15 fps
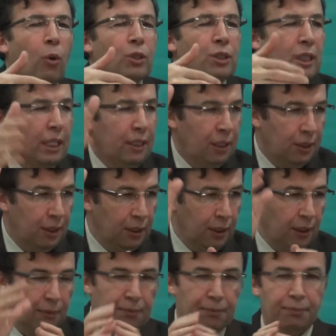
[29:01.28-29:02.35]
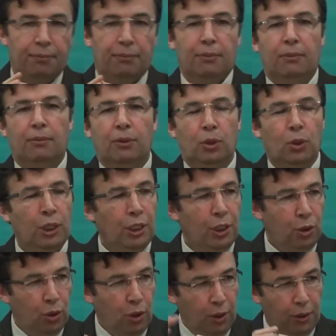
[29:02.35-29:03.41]
outside the city. So he
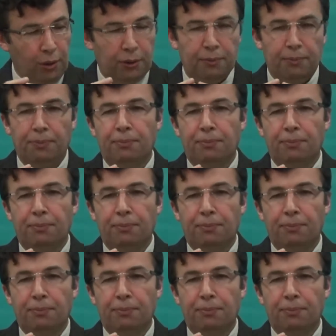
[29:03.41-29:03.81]
returned.